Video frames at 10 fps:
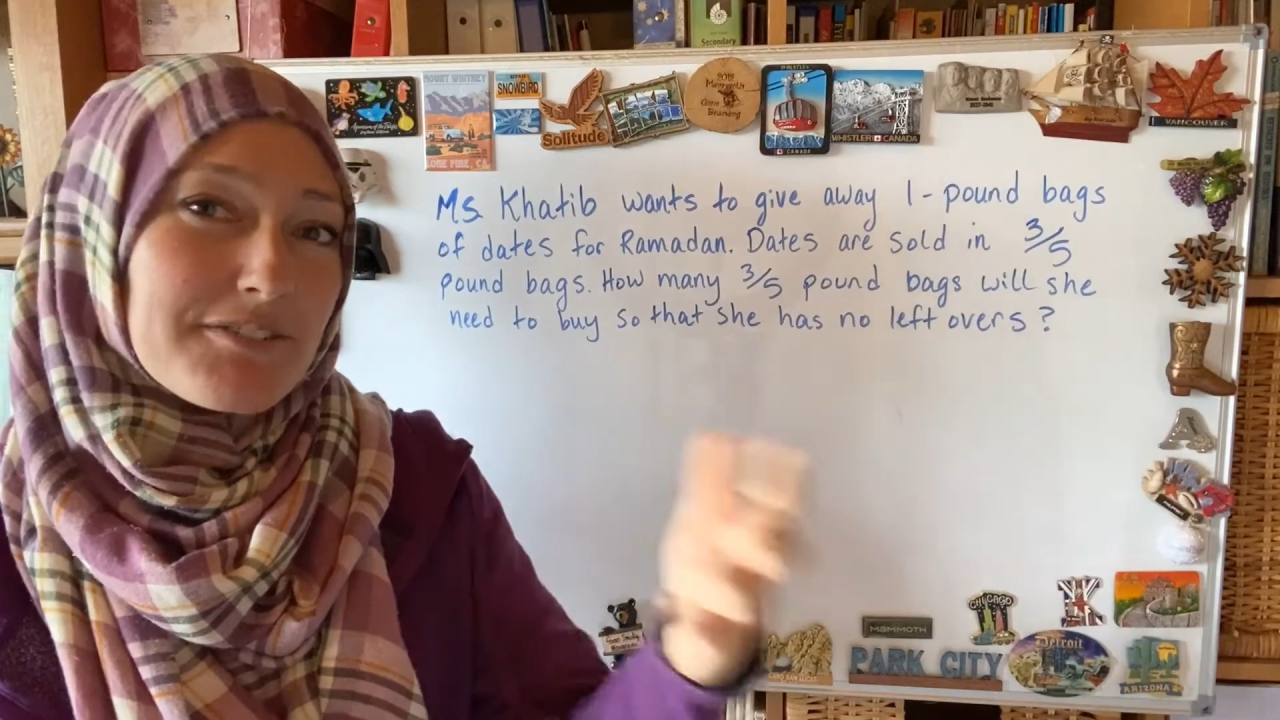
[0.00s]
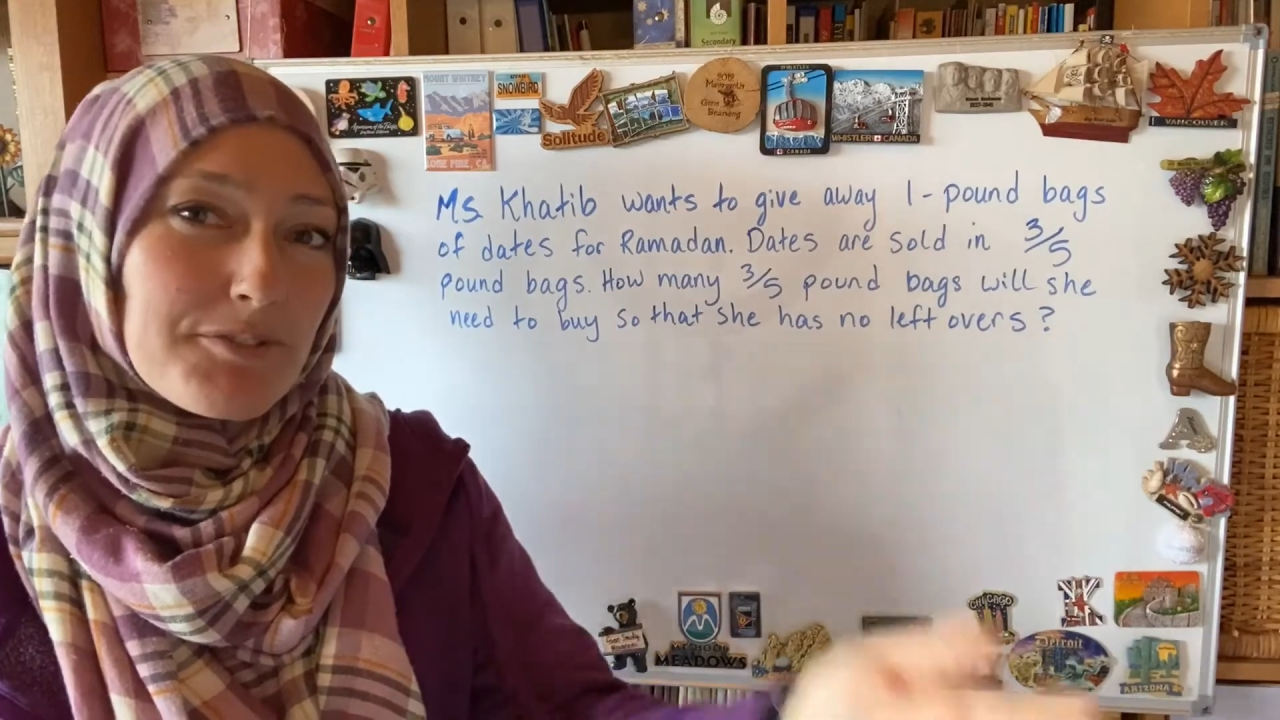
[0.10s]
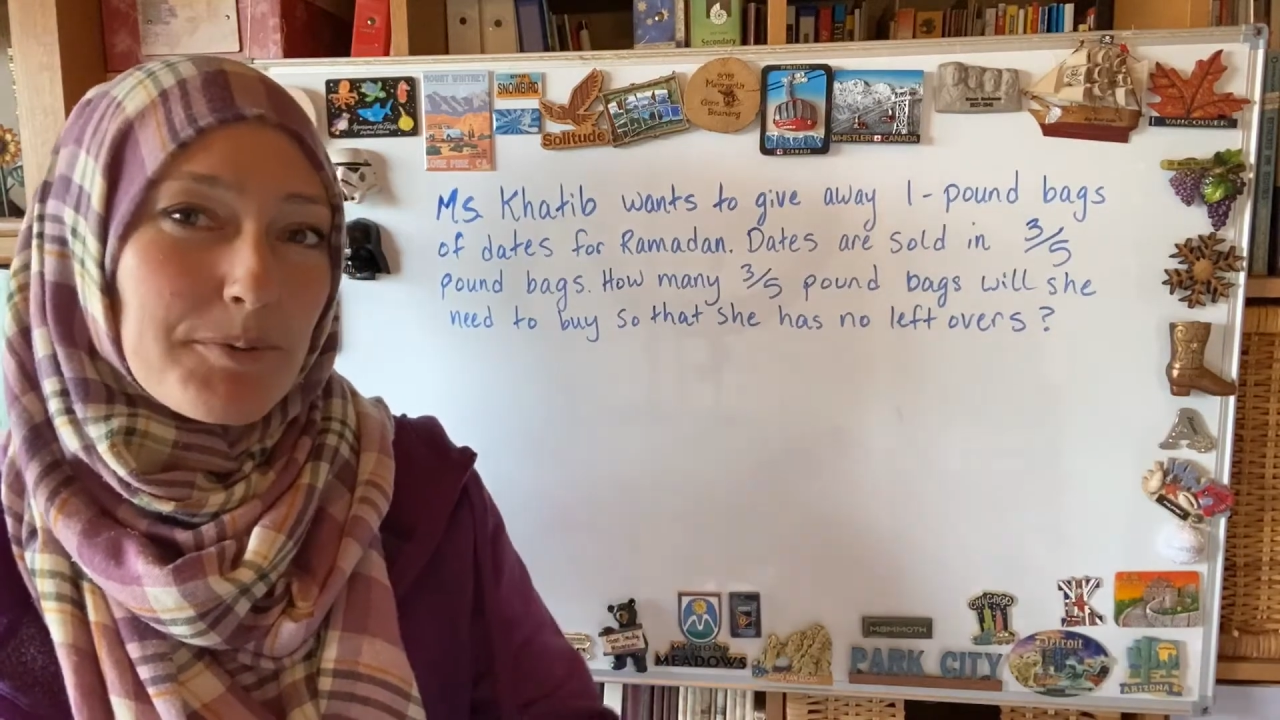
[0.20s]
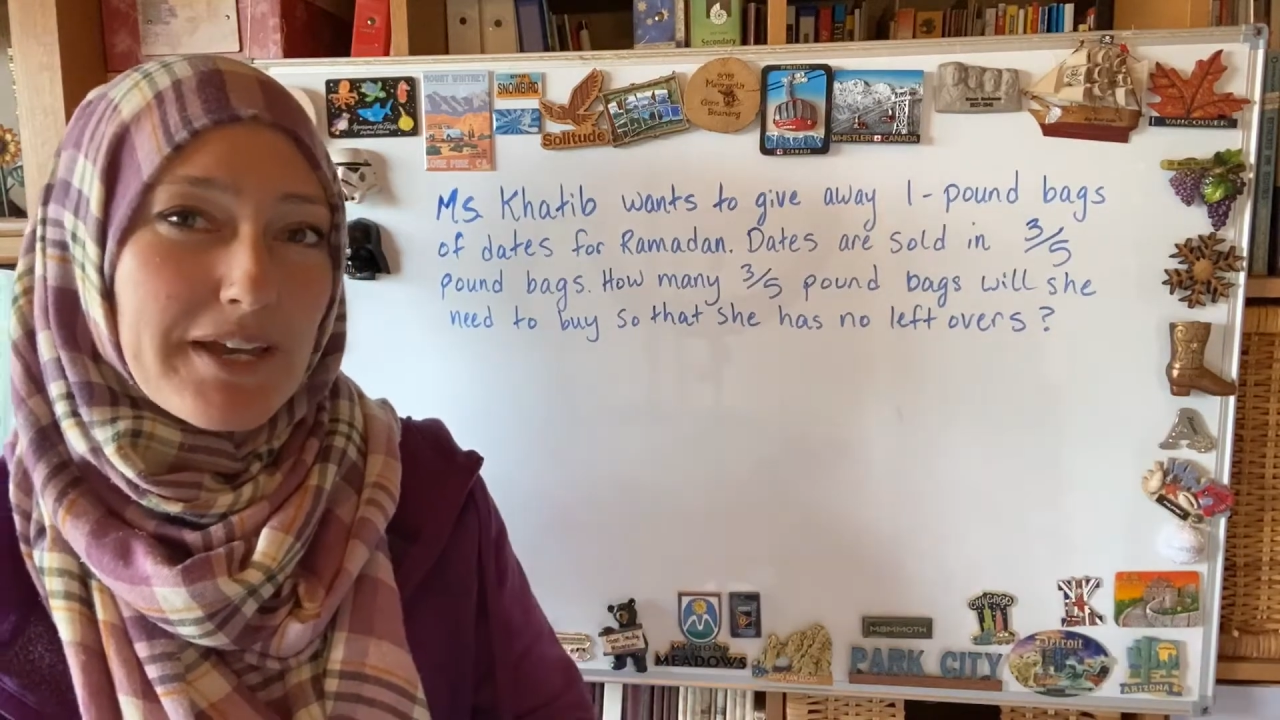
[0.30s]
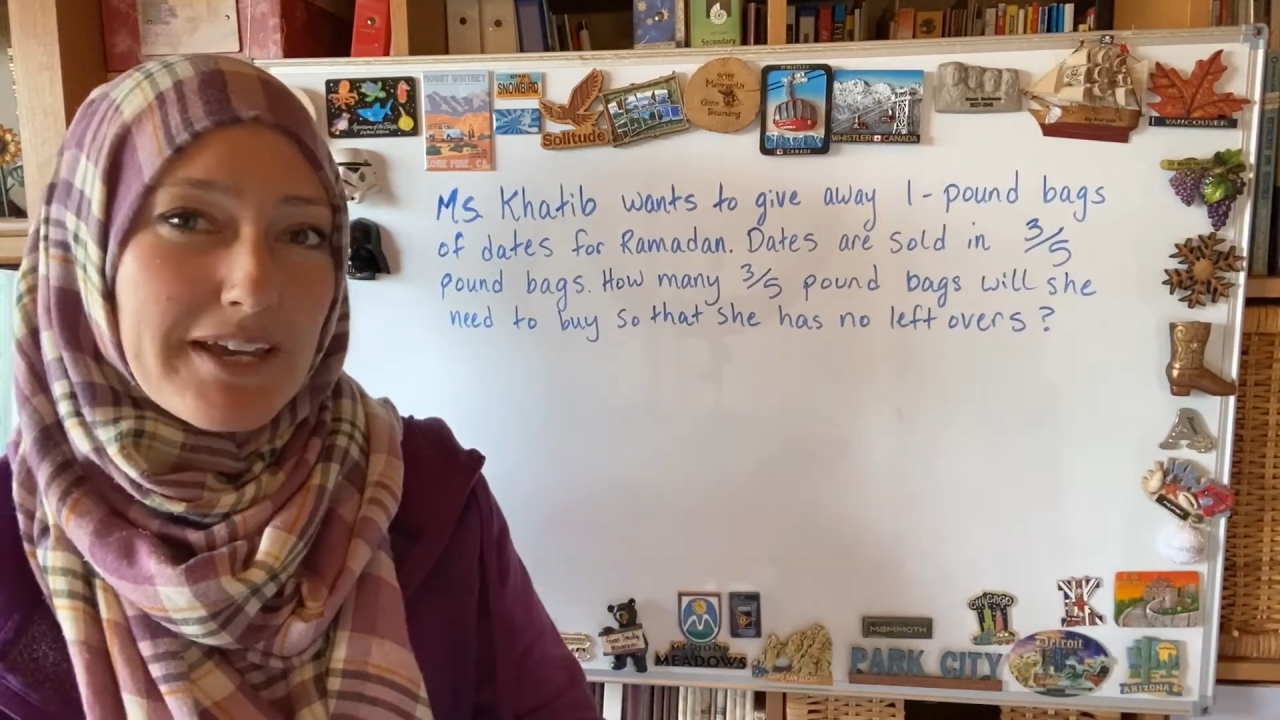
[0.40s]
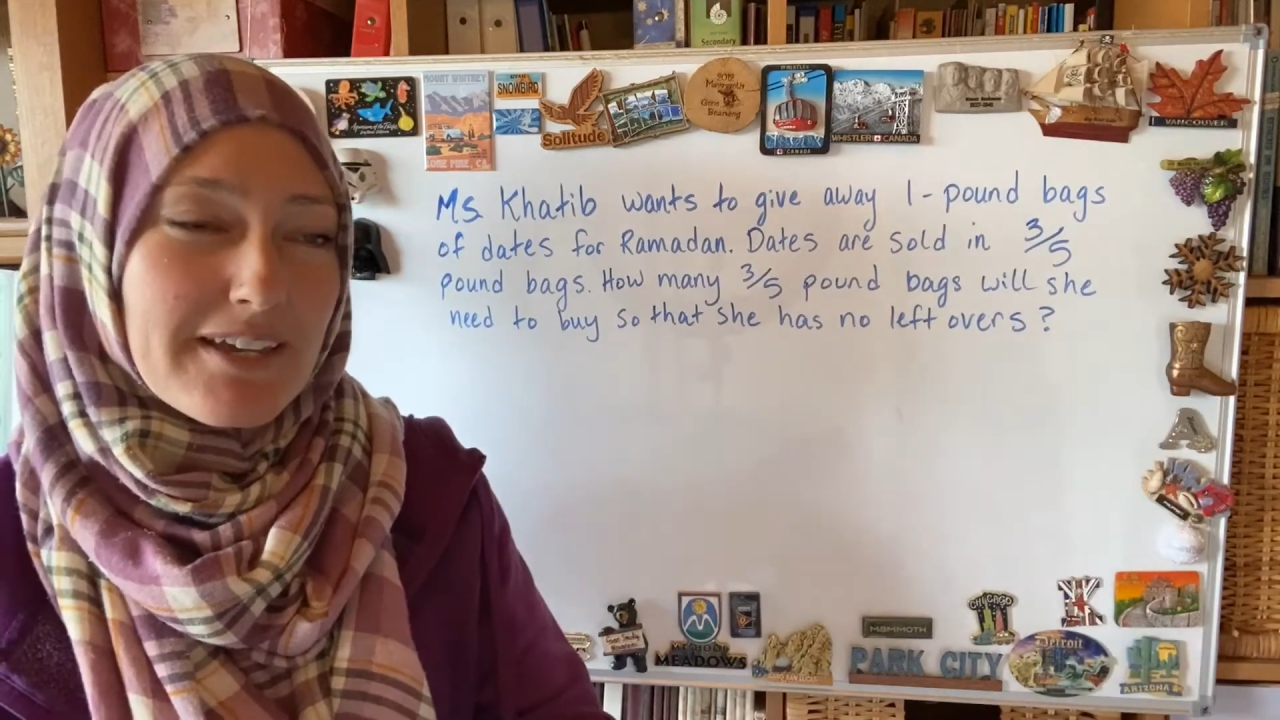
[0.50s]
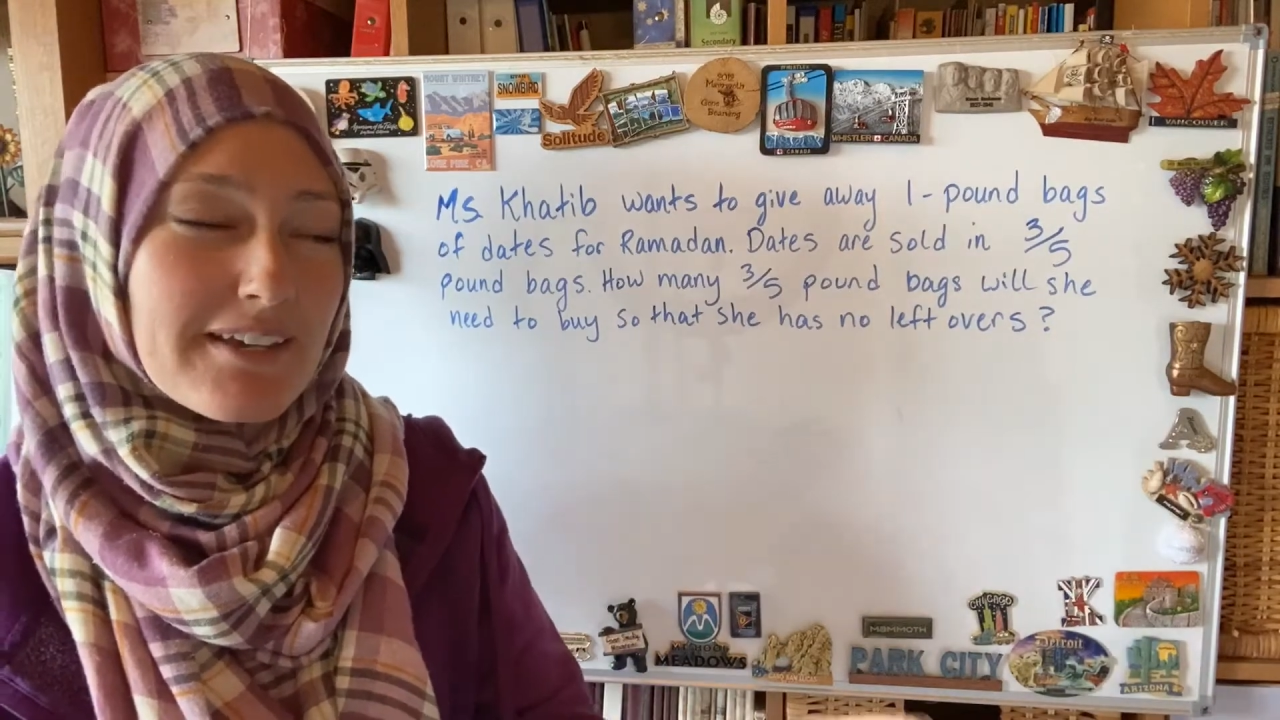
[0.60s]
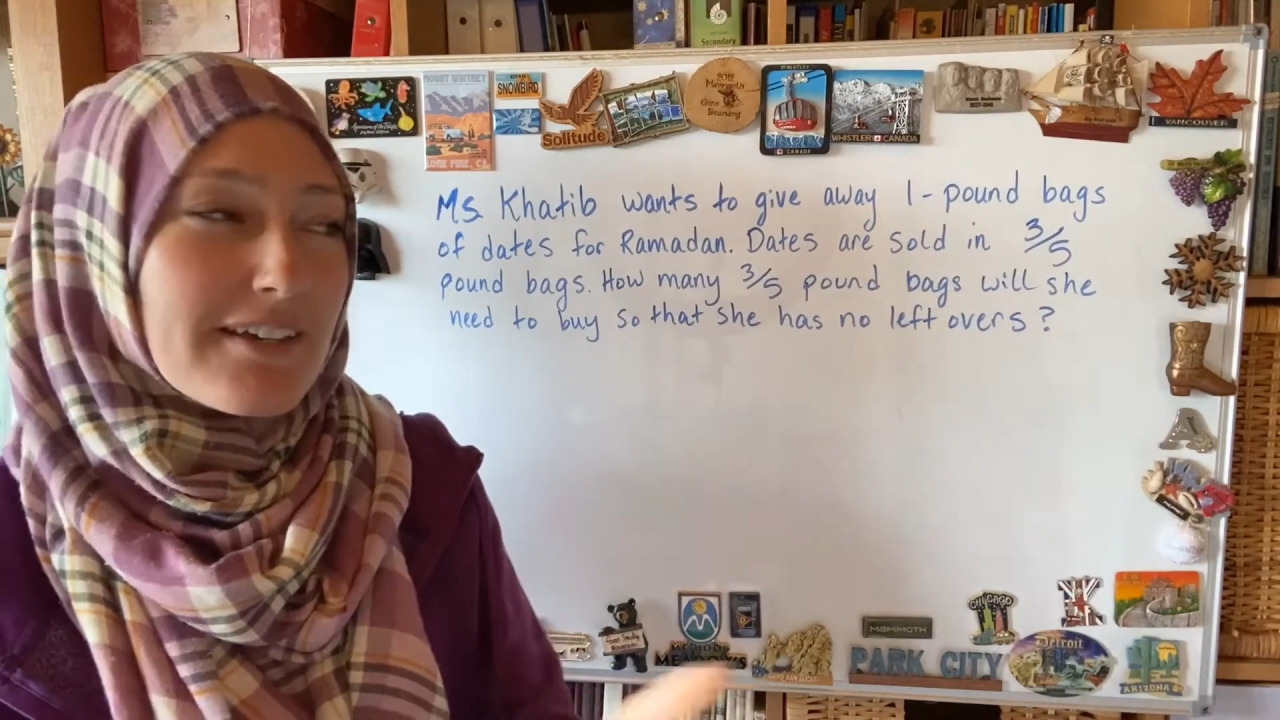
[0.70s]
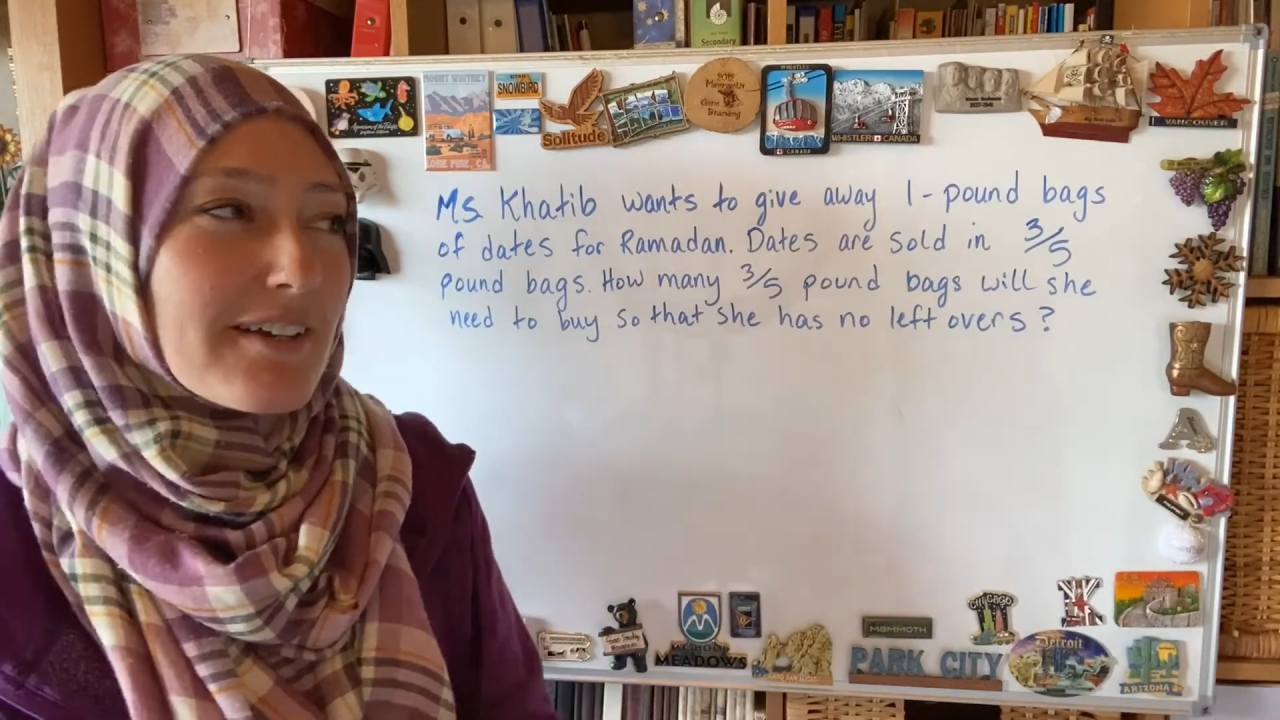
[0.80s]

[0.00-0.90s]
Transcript: away